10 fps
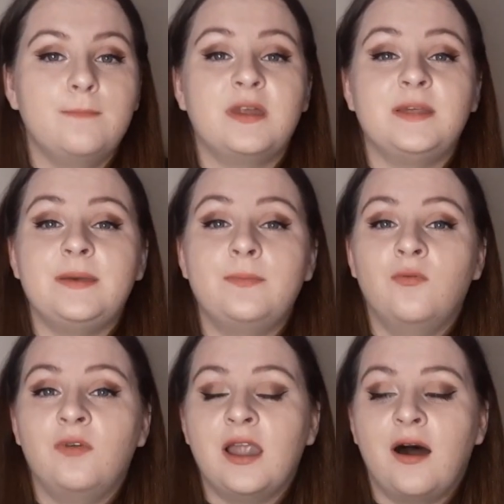many
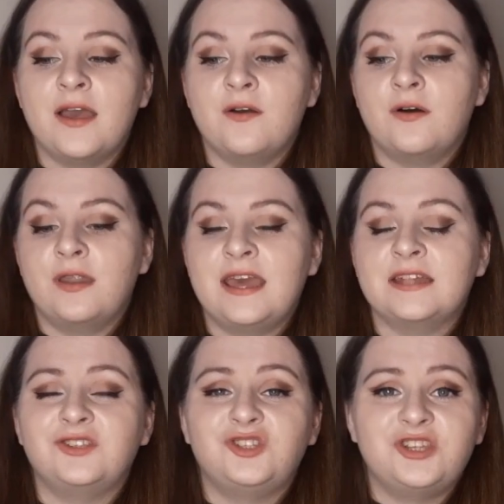people rely on.
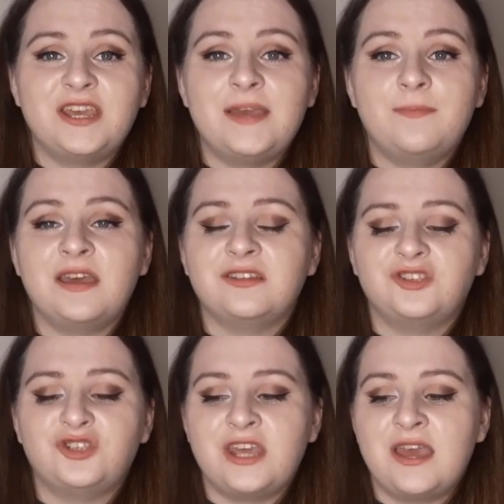It's cheap, it's
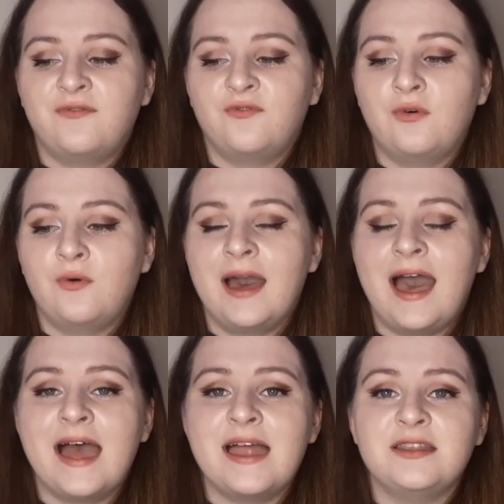cheerful,
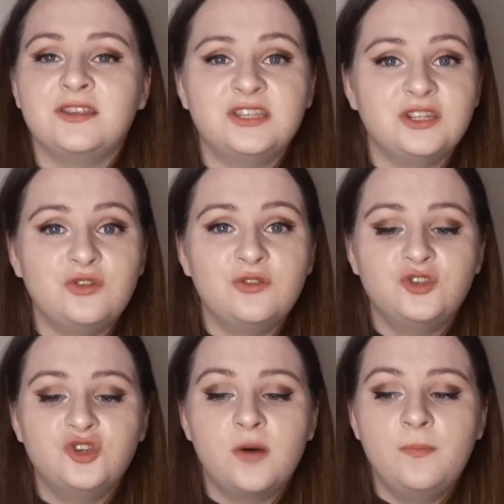and does it do the
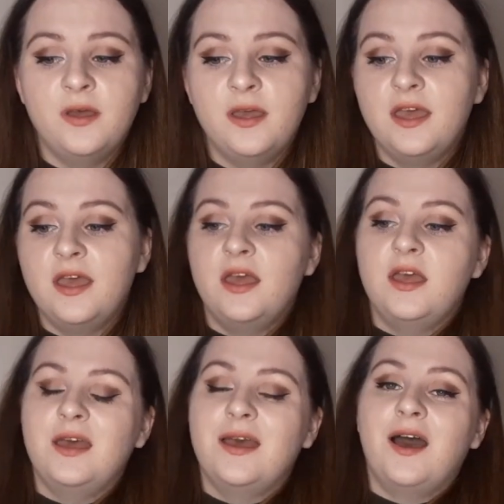job?
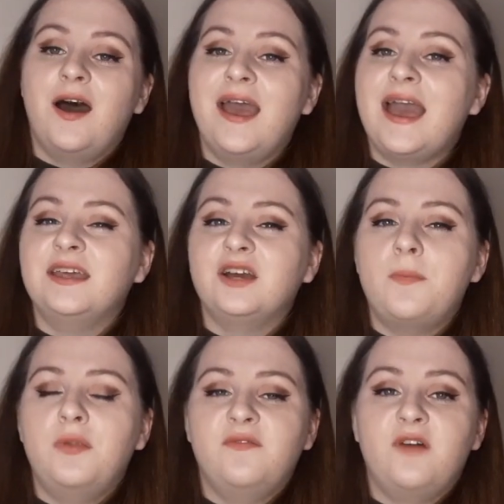I had a
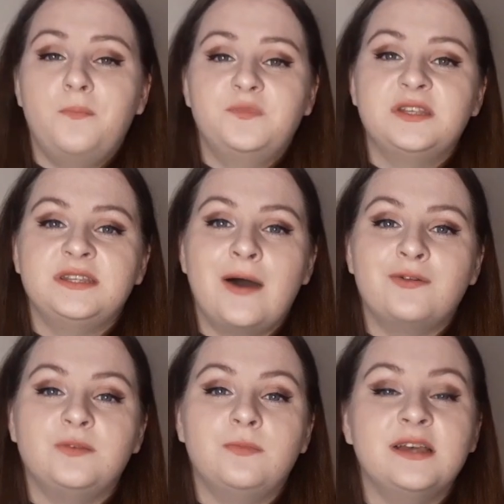couple of ups and
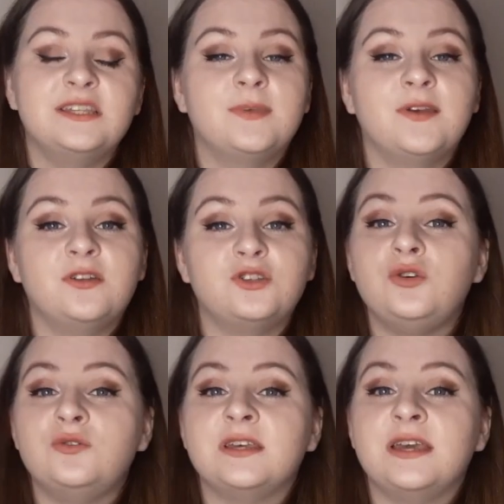downs in my experience
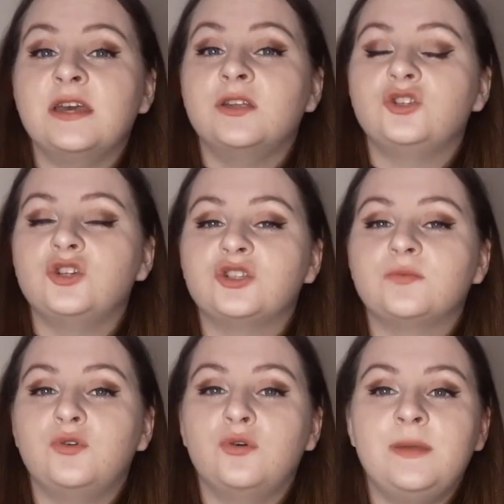using it, just
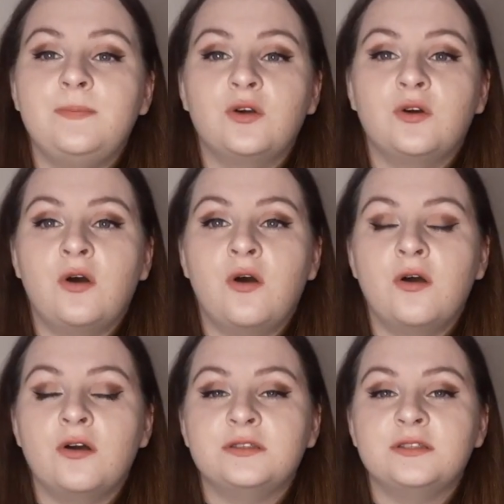purely
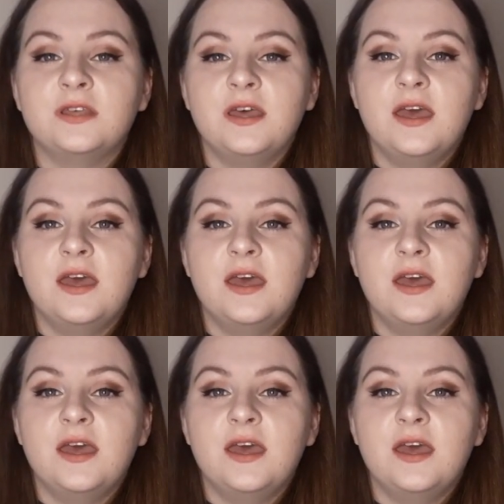because